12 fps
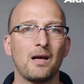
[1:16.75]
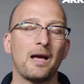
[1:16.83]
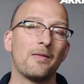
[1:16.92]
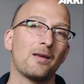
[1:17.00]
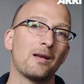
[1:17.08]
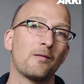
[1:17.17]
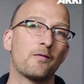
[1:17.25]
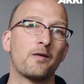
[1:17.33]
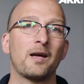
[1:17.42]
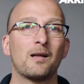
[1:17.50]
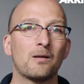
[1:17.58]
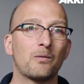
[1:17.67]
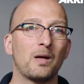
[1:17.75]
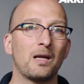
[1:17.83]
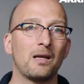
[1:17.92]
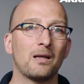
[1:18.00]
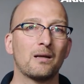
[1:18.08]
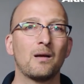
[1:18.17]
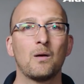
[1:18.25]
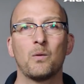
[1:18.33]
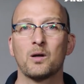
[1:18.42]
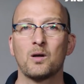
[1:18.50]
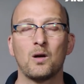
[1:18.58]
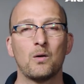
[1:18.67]
And then in final grading,
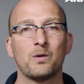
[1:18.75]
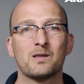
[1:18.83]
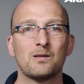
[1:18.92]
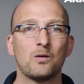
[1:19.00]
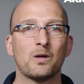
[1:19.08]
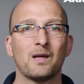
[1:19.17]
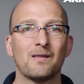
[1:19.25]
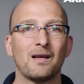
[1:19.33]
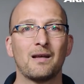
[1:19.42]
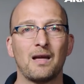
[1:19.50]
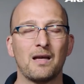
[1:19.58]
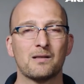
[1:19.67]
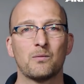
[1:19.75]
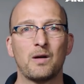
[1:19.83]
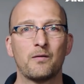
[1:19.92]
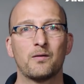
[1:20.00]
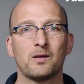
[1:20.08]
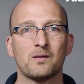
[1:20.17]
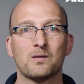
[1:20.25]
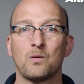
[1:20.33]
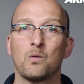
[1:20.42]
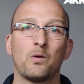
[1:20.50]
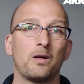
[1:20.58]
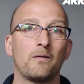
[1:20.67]
one can always look at that as a reference
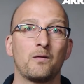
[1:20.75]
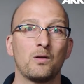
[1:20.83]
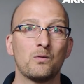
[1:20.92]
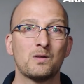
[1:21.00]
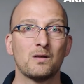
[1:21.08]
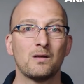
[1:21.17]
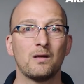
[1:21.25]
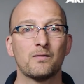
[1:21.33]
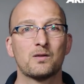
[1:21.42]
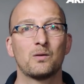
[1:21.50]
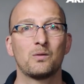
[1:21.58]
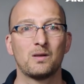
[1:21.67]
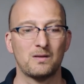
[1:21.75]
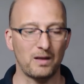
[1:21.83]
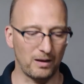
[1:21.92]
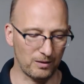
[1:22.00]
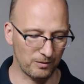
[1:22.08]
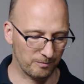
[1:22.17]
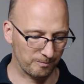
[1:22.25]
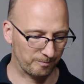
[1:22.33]
or even use it if so desired.